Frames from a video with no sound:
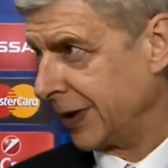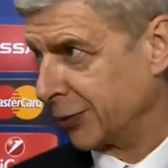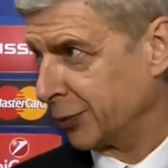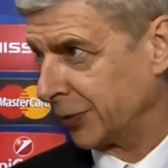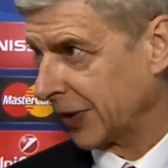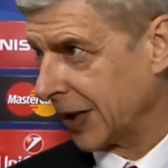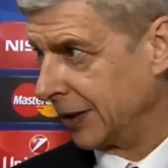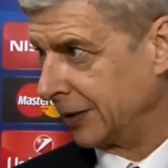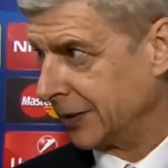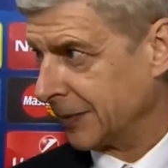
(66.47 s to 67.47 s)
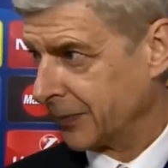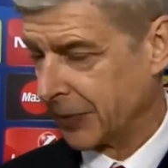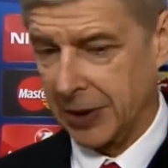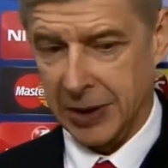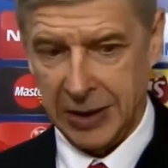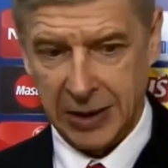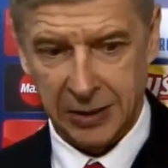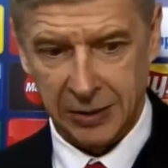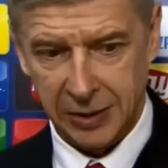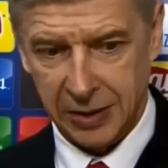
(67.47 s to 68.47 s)
they're a good side,
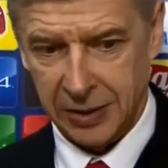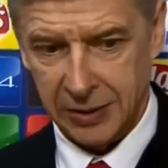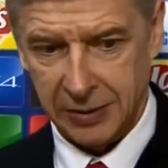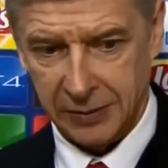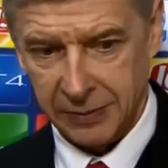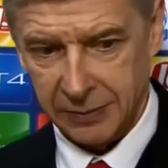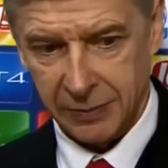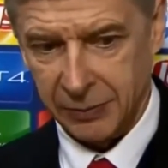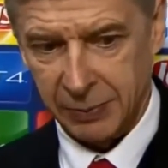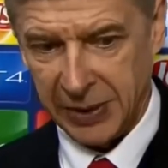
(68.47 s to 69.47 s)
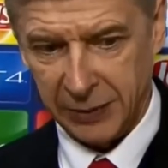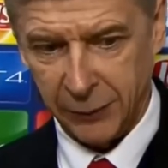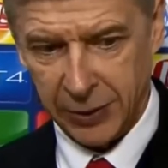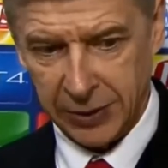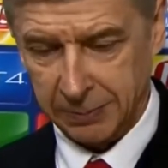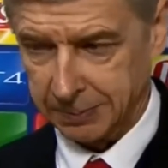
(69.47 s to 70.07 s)
and we paid for it.